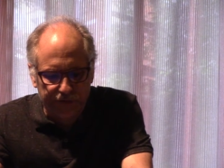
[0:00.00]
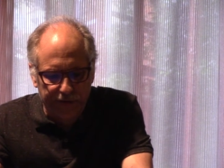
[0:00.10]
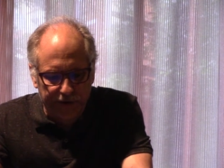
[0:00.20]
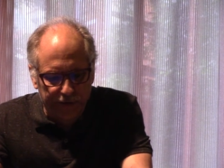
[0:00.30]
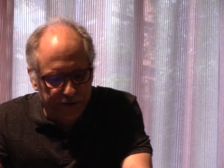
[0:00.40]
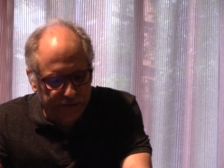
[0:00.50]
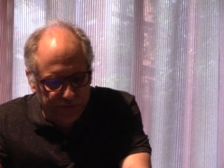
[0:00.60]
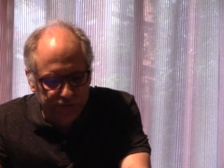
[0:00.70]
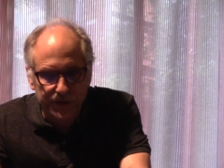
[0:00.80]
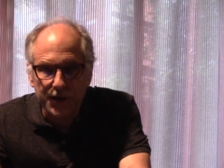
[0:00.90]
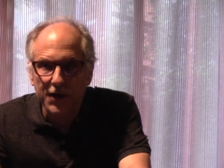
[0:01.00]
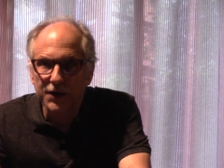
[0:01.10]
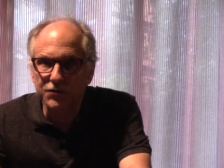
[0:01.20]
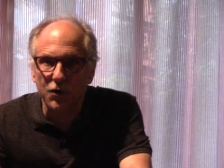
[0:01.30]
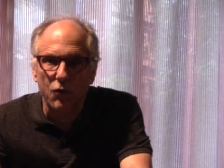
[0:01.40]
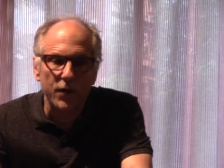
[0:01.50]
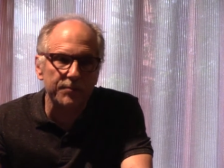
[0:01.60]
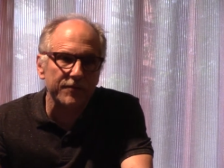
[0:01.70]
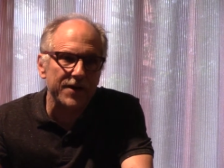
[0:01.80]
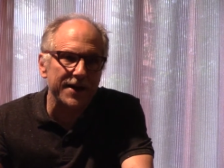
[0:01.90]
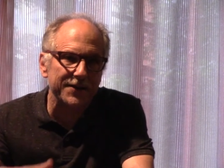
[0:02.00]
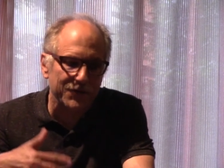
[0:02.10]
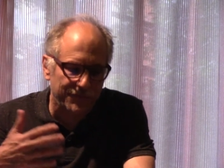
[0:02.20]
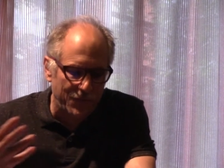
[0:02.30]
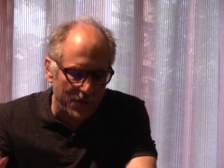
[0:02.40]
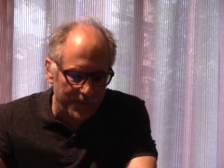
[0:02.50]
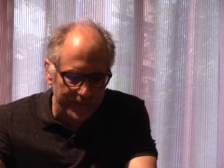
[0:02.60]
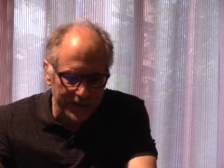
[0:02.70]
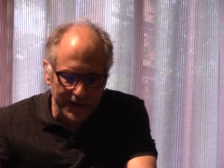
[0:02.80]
critical issues. So we provided this forum.